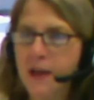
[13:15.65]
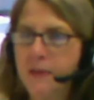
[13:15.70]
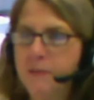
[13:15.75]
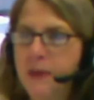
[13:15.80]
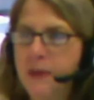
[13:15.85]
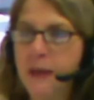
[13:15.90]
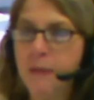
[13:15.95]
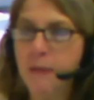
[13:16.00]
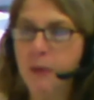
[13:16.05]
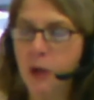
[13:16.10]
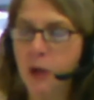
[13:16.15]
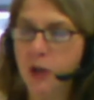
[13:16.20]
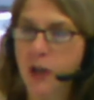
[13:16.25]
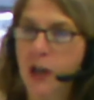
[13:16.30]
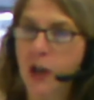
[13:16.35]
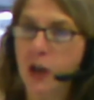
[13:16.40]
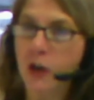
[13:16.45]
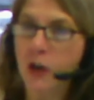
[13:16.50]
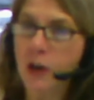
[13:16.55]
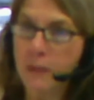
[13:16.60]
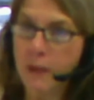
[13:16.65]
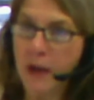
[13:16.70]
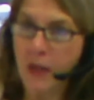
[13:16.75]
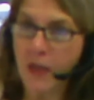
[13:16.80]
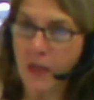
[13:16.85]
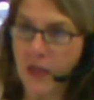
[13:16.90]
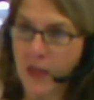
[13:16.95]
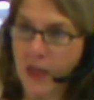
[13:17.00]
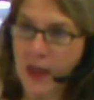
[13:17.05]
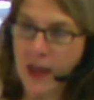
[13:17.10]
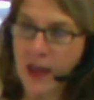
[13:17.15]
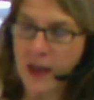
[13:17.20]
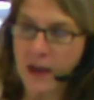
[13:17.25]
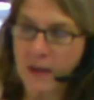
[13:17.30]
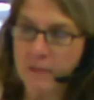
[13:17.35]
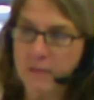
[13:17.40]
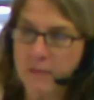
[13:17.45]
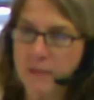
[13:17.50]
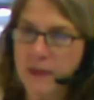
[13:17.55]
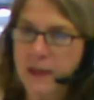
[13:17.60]
people are going to learn about
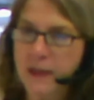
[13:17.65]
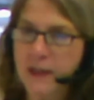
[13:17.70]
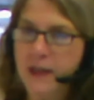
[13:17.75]
them